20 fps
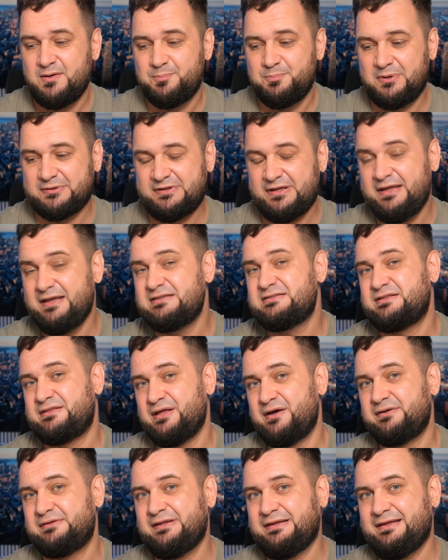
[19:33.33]
but
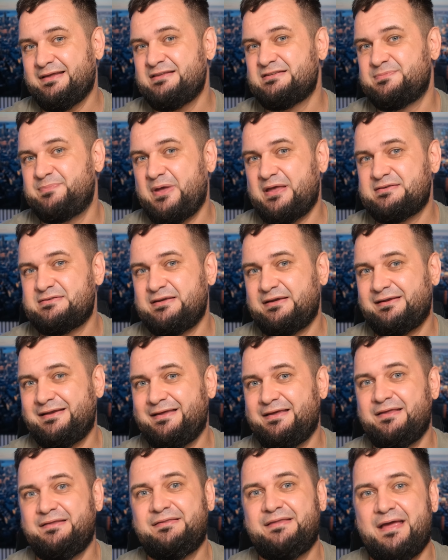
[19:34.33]
X30 is
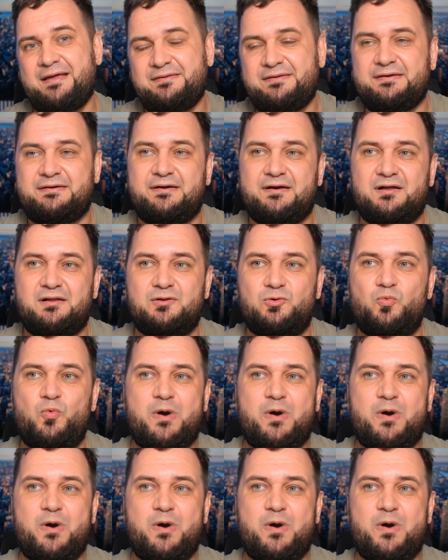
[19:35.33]
basically identical